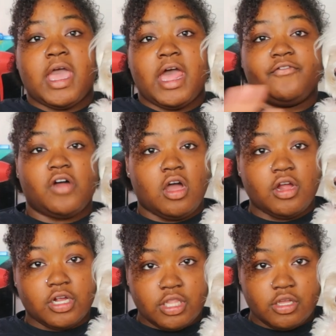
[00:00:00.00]
out of
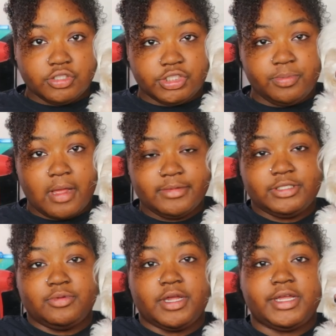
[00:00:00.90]
all her clothes, she
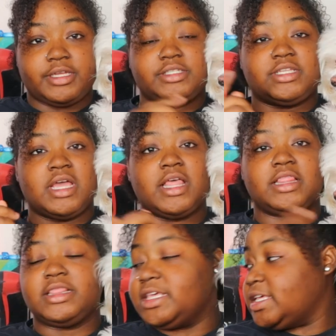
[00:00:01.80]
probably wears
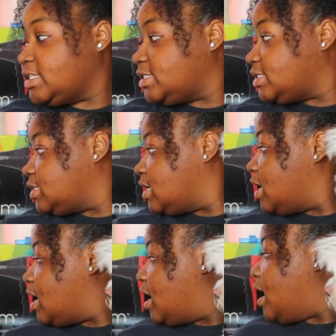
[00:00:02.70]
this
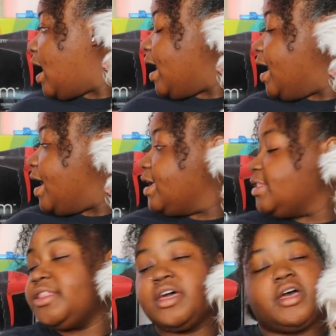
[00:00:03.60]

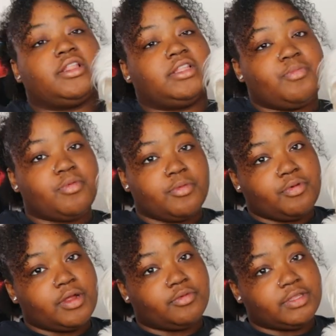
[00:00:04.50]
and the leopard
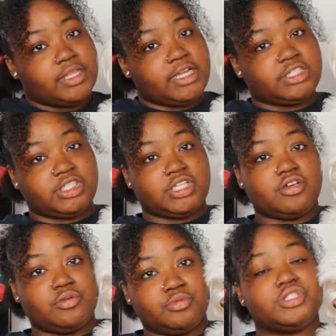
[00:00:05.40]
print one that I just
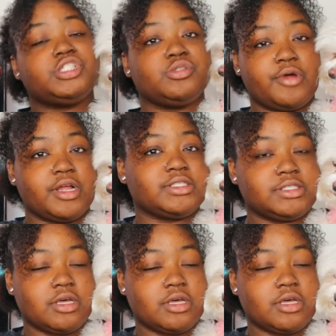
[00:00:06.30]
showed, she wears